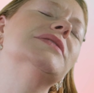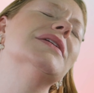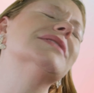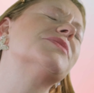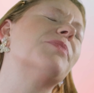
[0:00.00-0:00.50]
it's
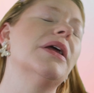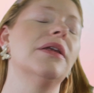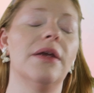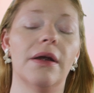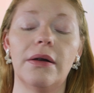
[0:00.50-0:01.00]
not sprayed
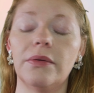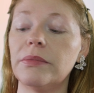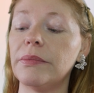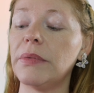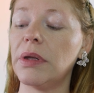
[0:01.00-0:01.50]
here.
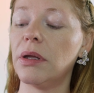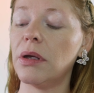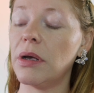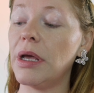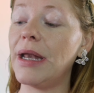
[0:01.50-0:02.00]

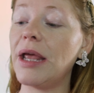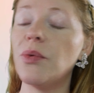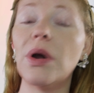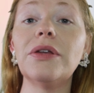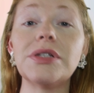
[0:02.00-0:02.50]
Now you
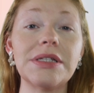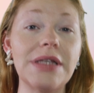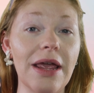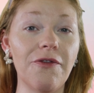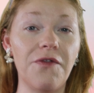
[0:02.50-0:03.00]
want to
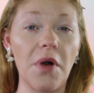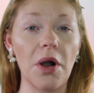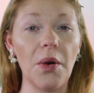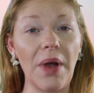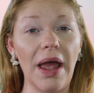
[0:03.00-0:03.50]
stay
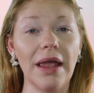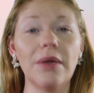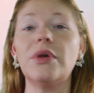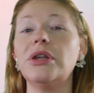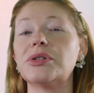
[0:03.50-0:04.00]
far away
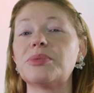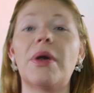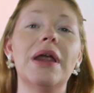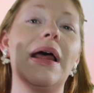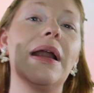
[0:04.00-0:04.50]
when you
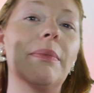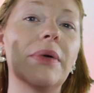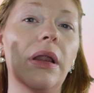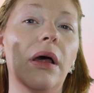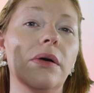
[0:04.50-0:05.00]
spray, not up
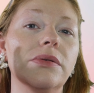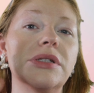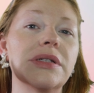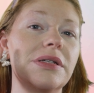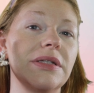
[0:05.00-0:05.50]

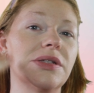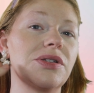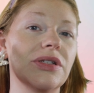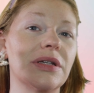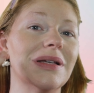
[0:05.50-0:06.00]
close, because it's
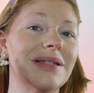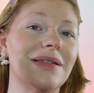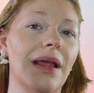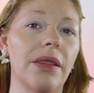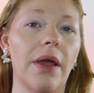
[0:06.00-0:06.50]
just going to
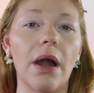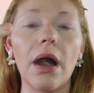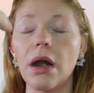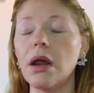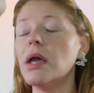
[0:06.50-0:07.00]
stay
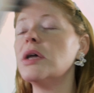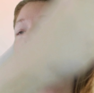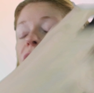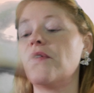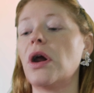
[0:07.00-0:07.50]
there.
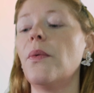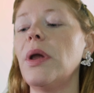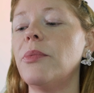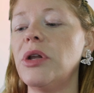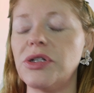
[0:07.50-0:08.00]
So far
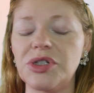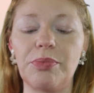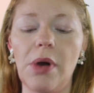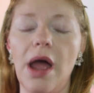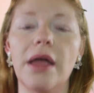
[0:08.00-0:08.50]
away when you
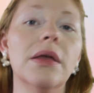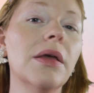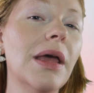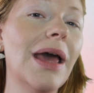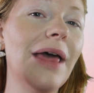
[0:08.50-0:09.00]
spray,
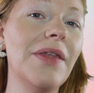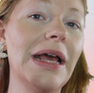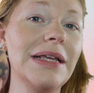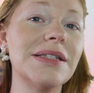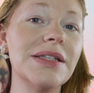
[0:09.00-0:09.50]
and then
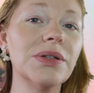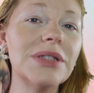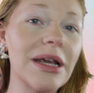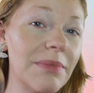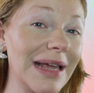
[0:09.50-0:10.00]
I still
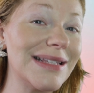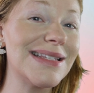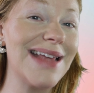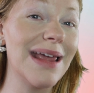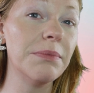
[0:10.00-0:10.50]
take my
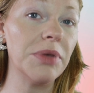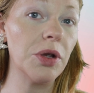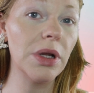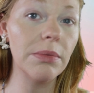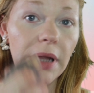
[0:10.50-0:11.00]
same
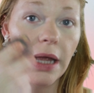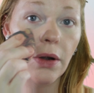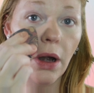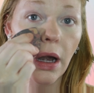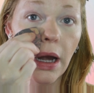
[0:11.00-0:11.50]
beauty
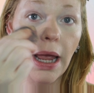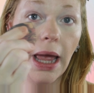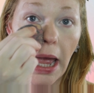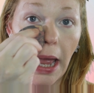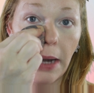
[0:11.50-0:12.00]
blender,
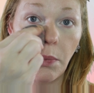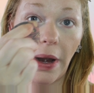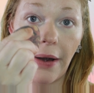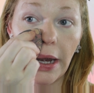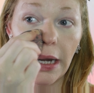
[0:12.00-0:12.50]
and
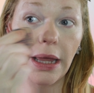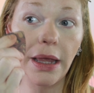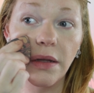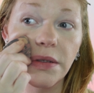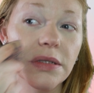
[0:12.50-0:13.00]
where it
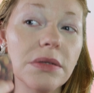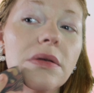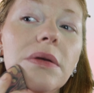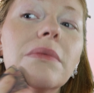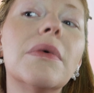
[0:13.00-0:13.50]
is,
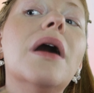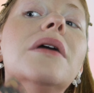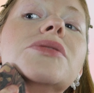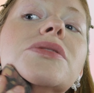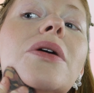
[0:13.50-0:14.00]

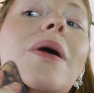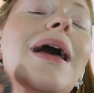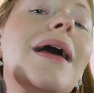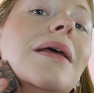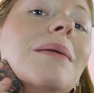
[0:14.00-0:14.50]
I'll just go
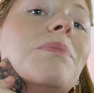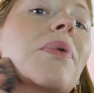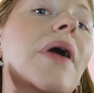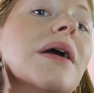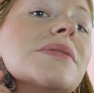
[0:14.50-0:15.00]
ahead and
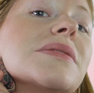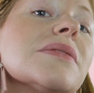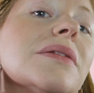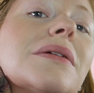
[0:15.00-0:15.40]
press